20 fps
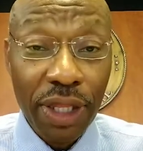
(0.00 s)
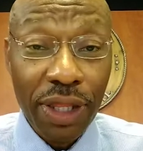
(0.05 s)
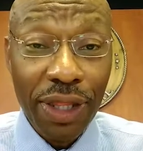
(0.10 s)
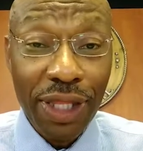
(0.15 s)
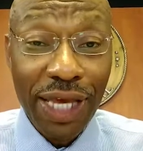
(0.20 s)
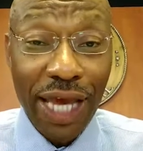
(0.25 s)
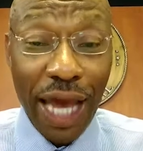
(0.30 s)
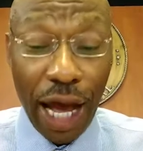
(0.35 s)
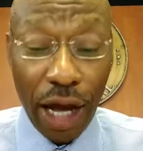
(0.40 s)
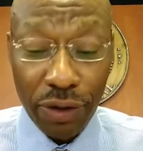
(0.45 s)

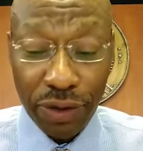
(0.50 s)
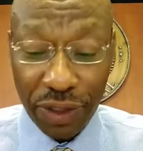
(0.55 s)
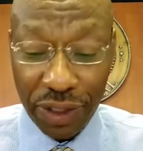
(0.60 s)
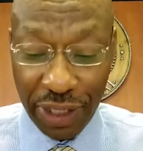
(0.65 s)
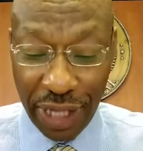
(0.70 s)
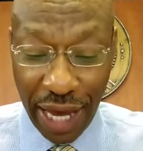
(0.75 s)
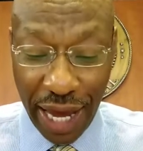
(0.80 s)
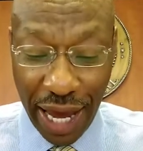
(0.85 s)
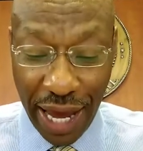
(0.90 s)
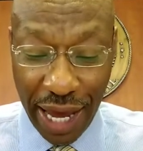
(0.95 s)
The
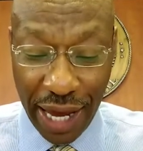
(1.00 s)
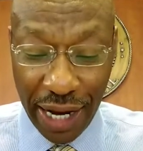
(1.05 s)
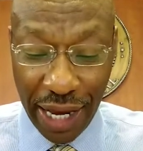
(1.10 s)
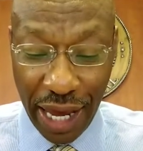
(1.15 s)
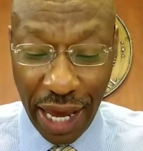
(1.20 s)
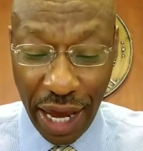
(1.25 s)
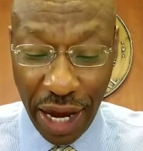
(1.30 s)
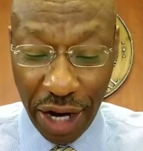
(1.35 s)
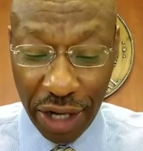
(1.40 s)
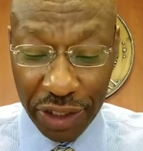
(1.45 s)
outside
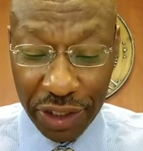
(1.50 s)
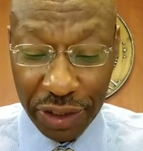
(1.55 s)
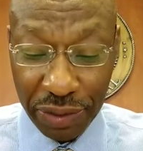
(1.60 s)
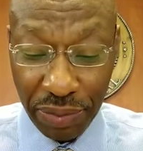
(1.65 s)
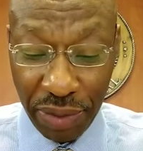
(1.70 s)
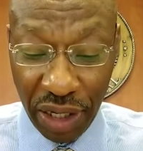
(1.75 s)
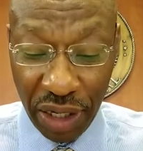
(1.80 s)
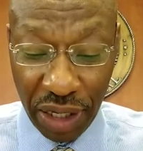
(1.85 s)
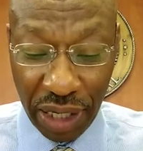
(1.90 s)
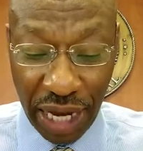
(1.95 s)
air
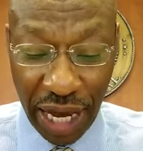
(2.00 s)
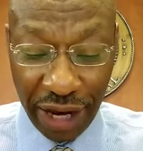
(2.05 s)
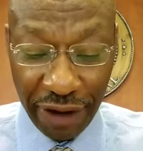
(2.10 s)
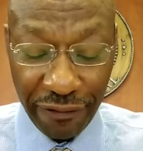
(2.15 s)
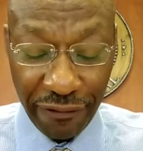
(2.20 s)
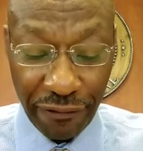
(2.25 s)
smelled like